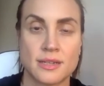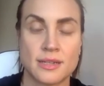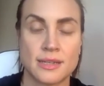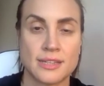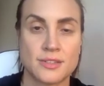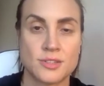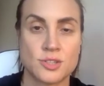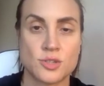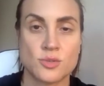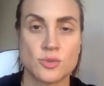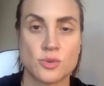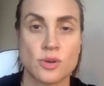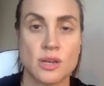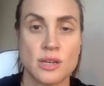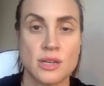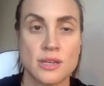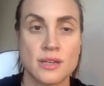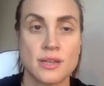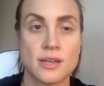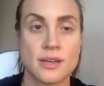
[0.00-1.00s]
I'll let you
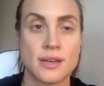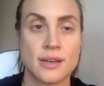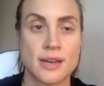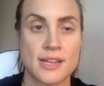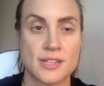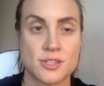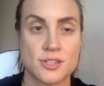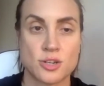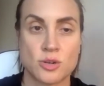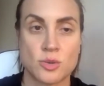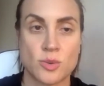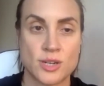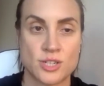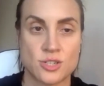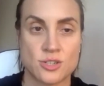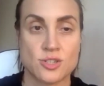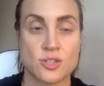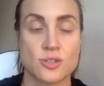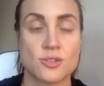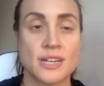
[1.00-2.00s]
ask your
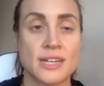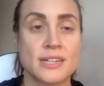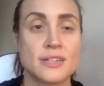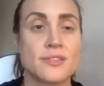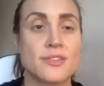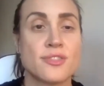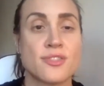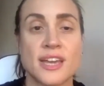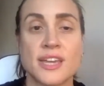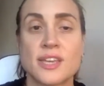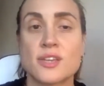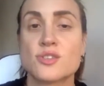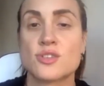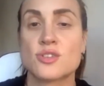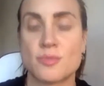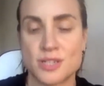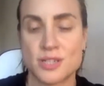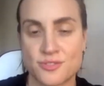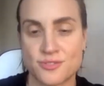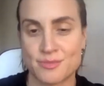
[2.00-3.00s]
question. So now, thank you
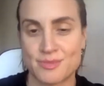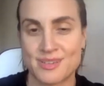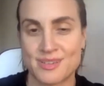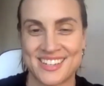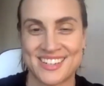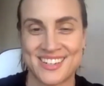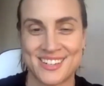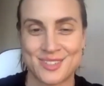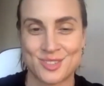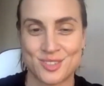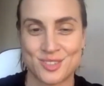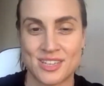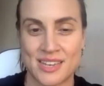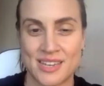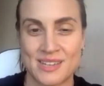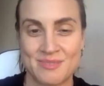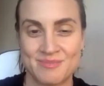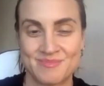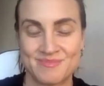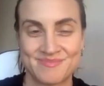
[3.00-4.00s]
so much for being here
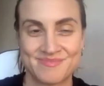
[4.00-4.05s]
today.